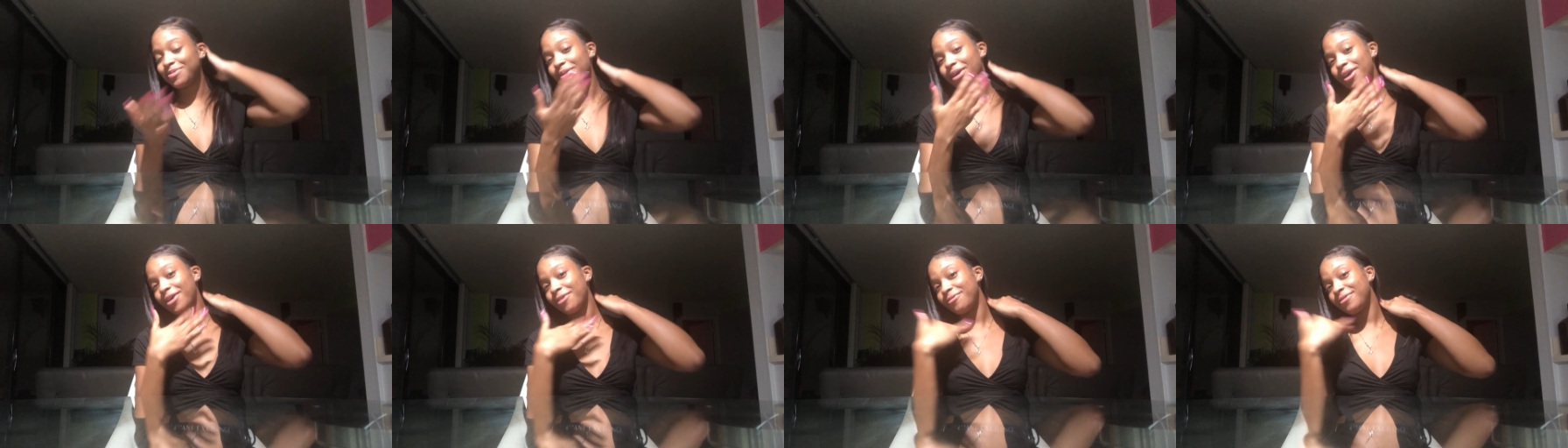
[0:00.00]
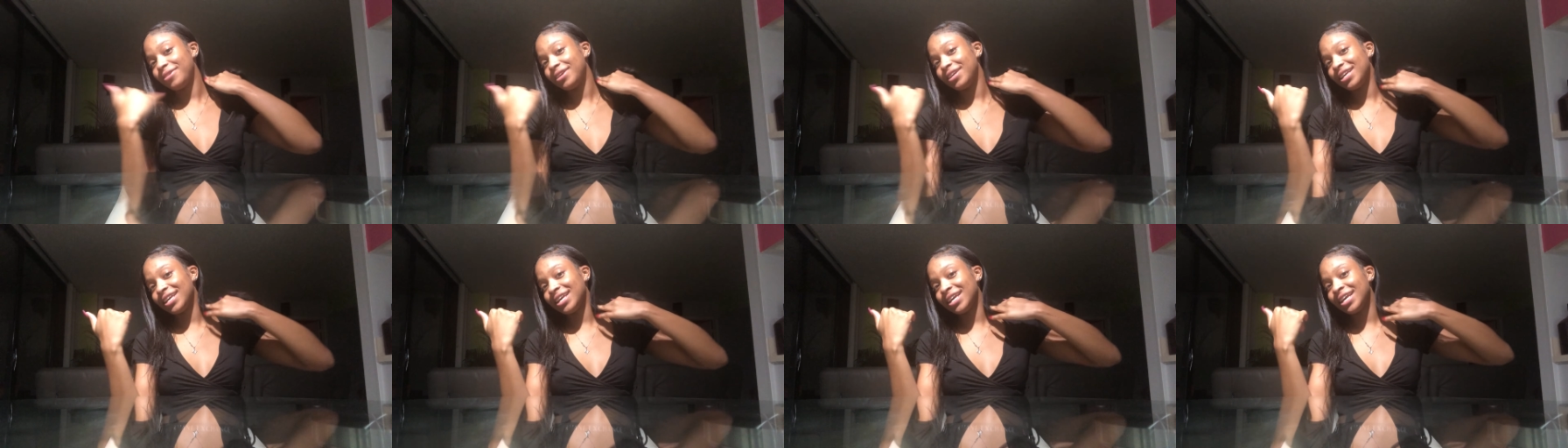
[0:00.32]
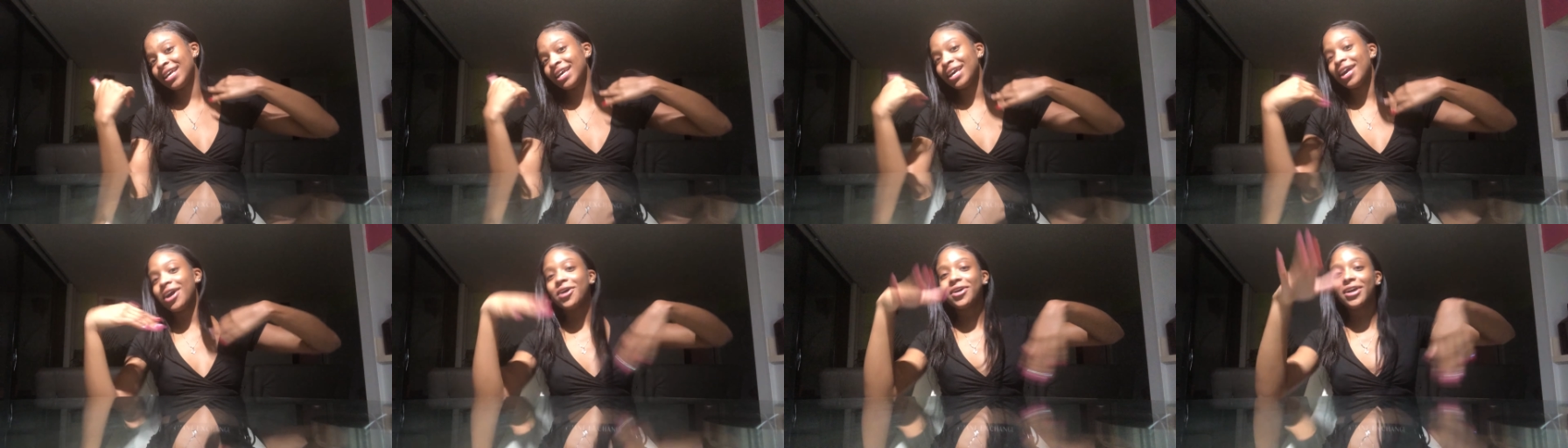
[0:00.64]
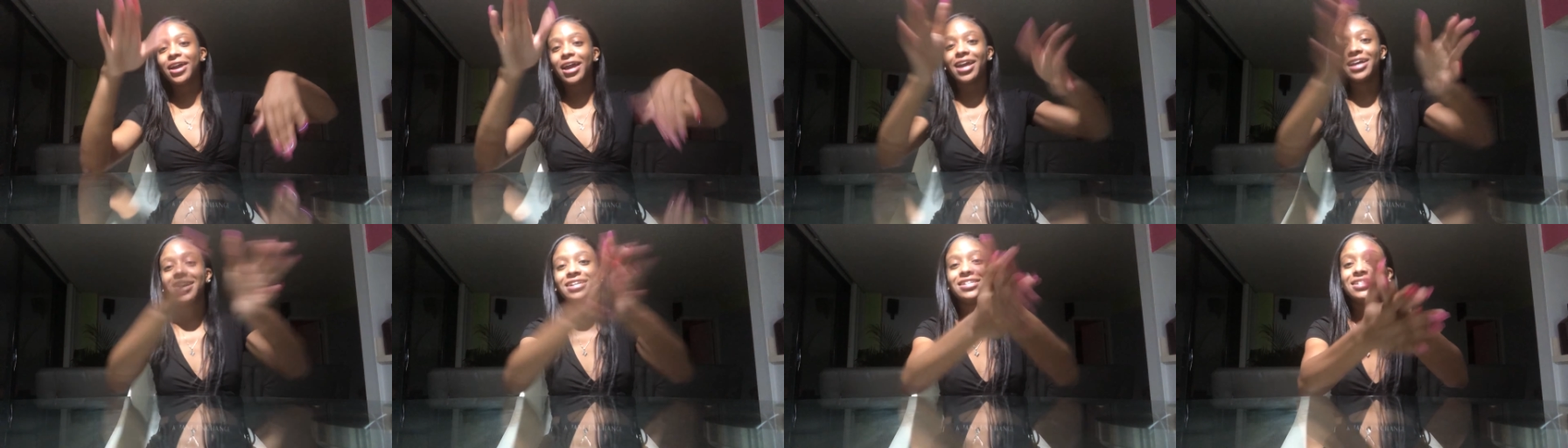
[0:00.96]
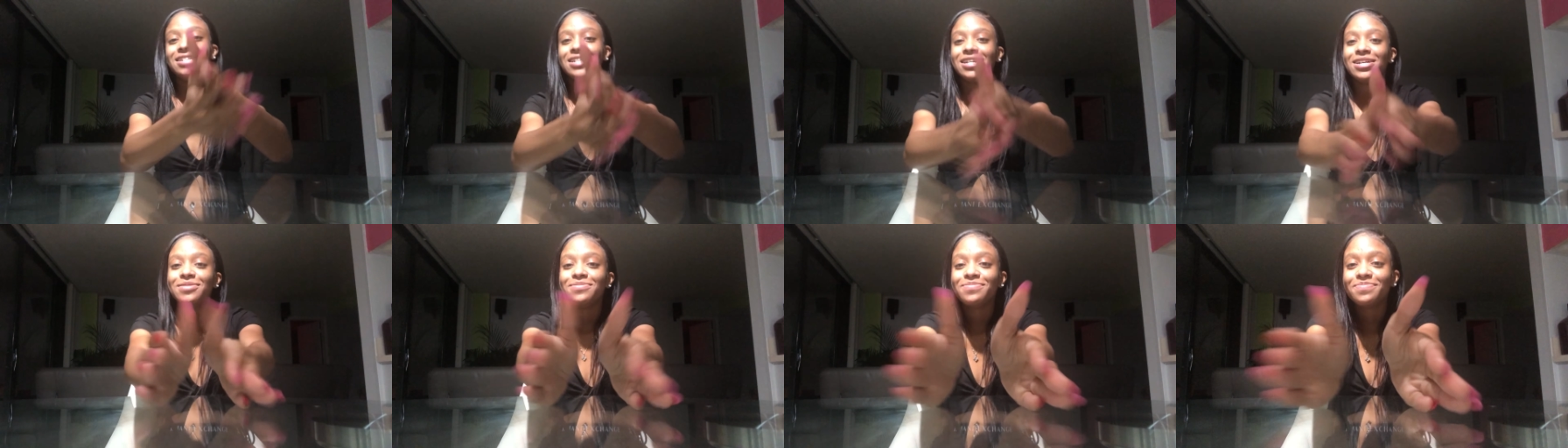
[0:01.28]
Period. Okay,
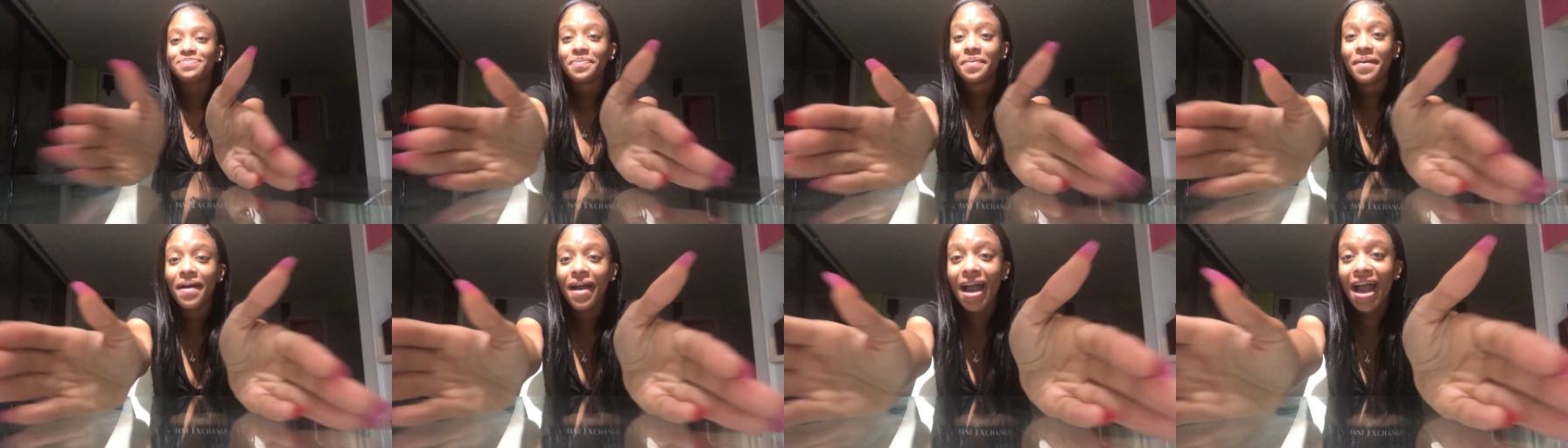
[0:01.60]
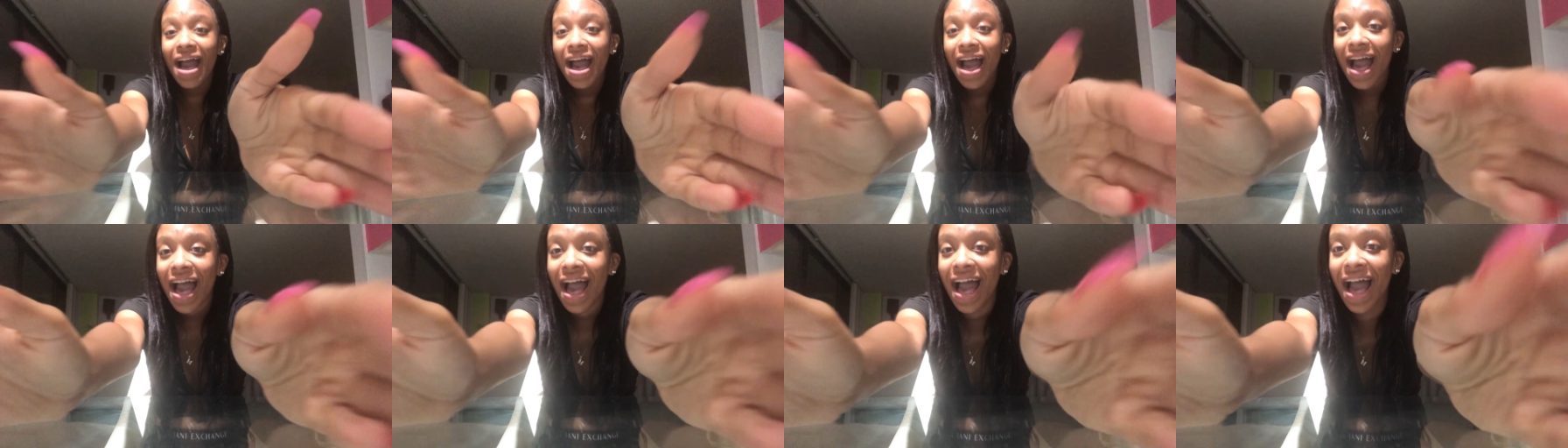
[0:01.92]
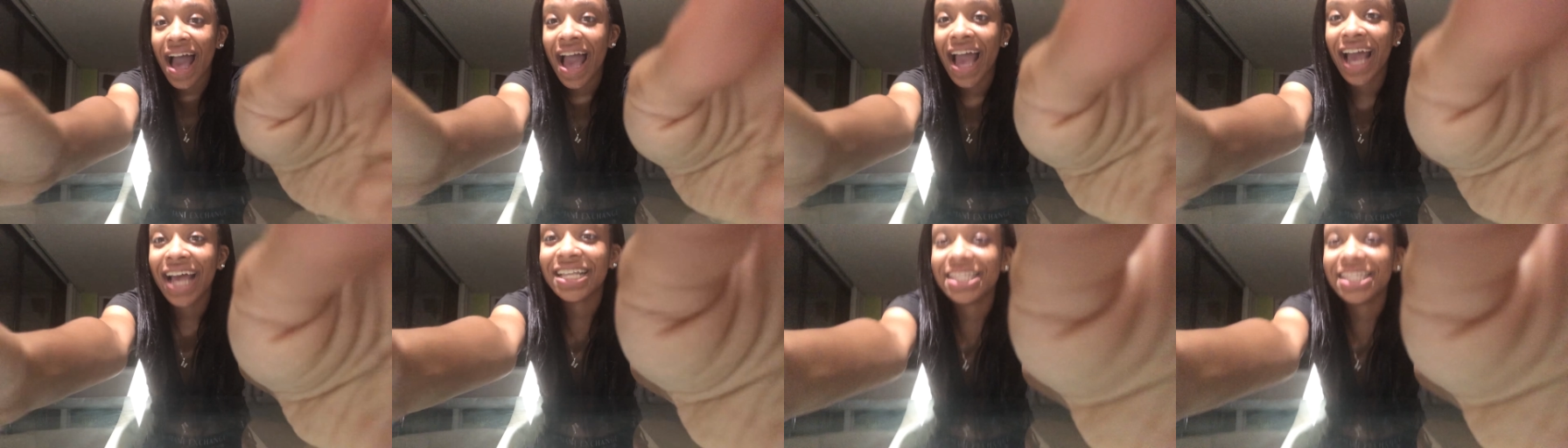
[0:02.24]
bye.